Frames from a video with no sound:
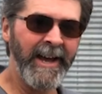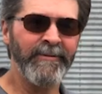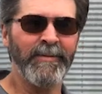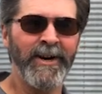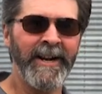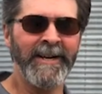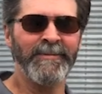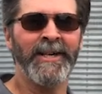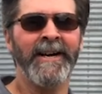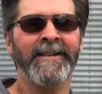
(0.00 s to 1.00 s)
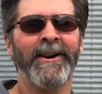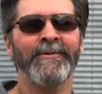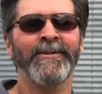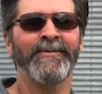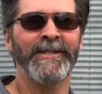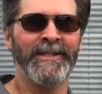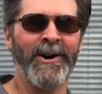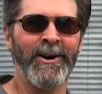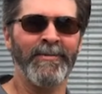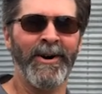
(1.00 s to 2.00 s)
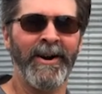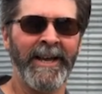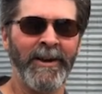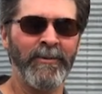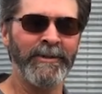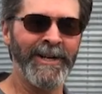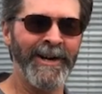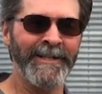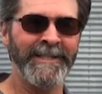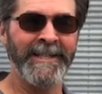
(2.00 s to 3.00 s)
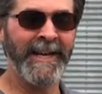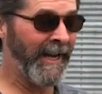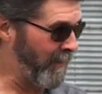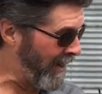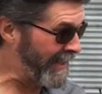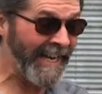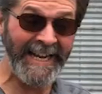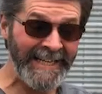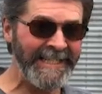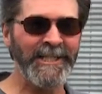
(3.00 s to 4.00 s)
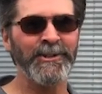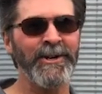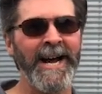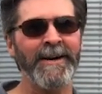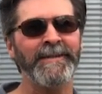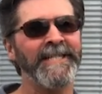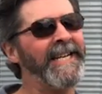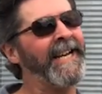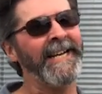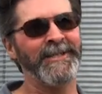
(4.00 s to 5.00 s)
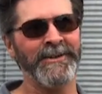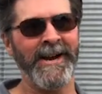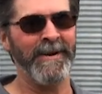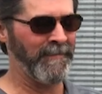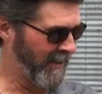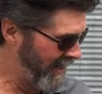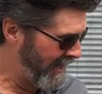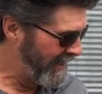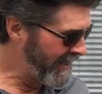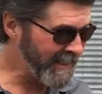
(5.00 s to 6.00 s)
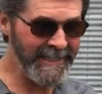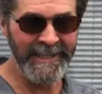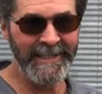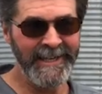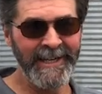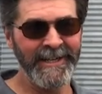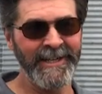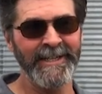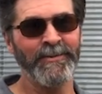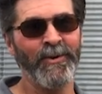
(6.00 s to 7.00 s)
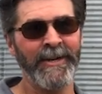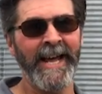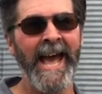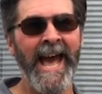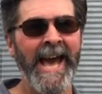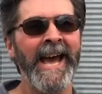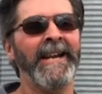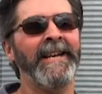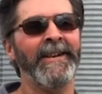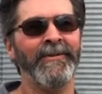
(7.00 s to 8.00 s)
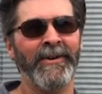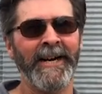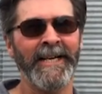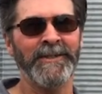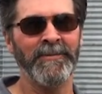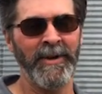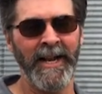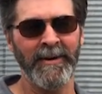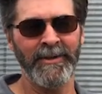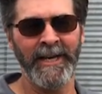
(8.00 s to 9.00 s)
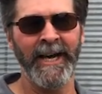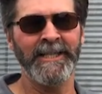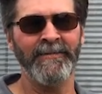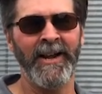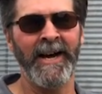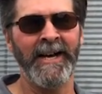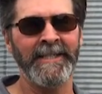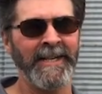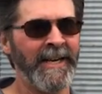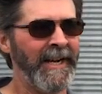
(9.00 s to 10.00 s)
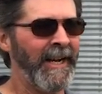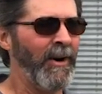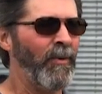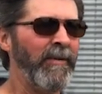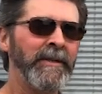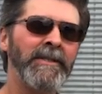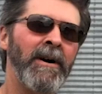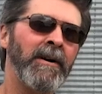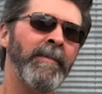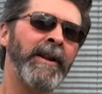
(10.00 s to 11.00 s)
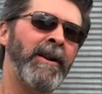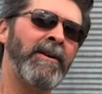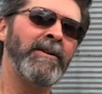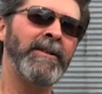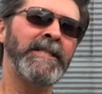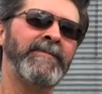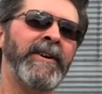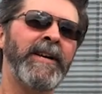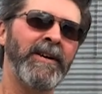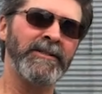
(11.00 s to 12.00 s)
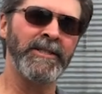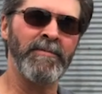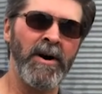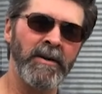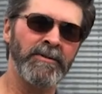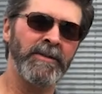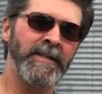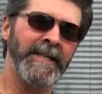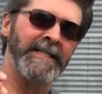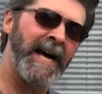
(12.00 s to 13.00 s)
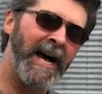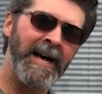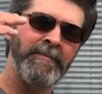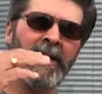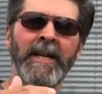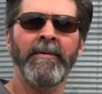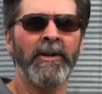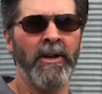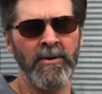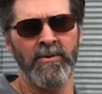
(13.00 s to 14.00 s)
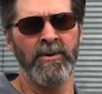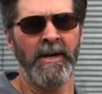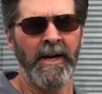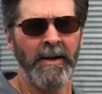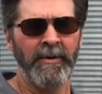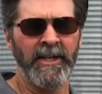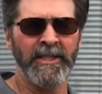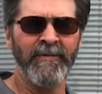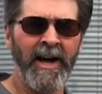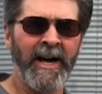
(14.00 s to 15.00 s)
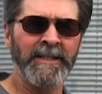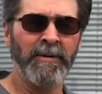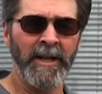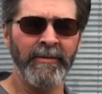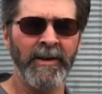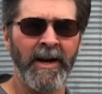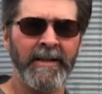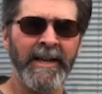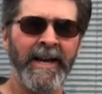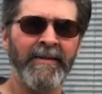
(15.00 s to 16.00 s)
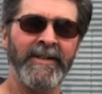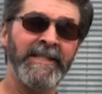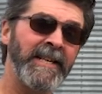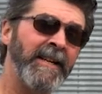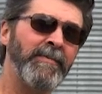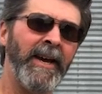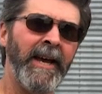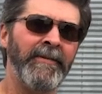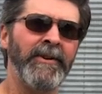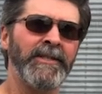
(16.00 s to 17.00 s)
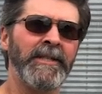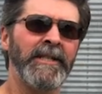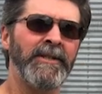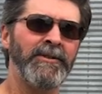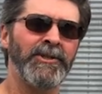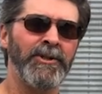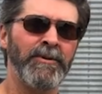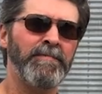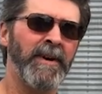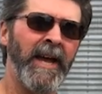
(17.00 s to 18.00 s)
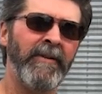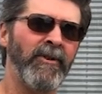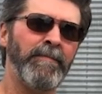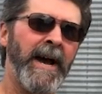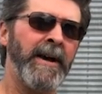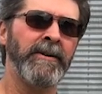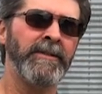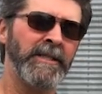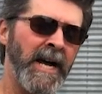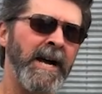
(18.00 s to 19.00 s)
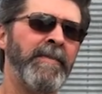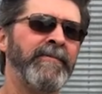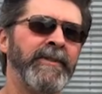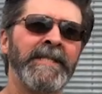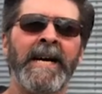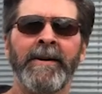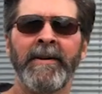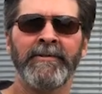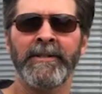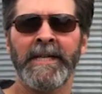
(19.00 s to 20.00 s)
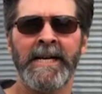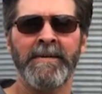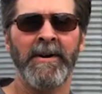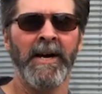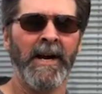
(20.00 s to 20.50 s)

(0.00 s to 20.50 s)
Hey everybody, I'm Cochran with Star Bar again. We're talking today about the Easy Trap Sticky Trap. This little deal is one handy device for being able to catch flies. We've been talking about in all these videos, the mantra is high, medium, and low. Because flies, believe it or not, they have distinct behaviors and they do certain behavior patterns time after time after time.